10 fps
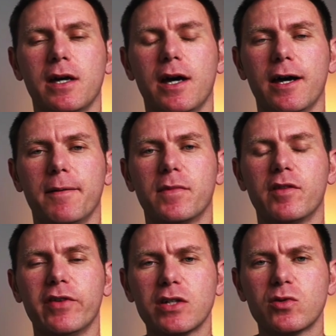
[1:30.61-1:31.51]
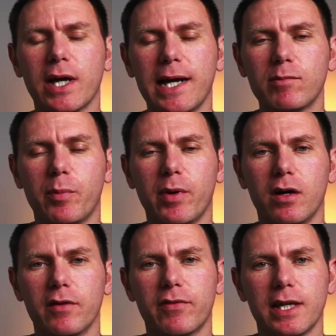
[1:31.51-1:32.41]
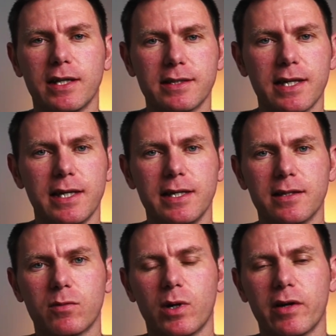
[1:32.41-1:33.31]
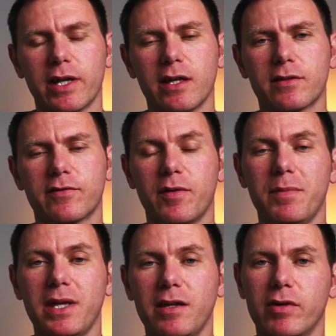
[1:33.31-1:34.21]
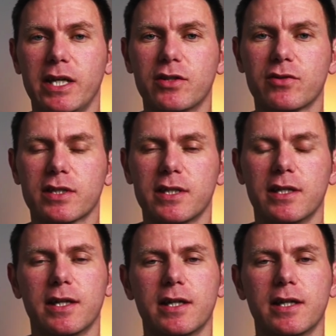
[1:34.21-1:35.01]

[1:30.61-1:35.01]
The virtual camera part of things is where it gets, for me, really interesting.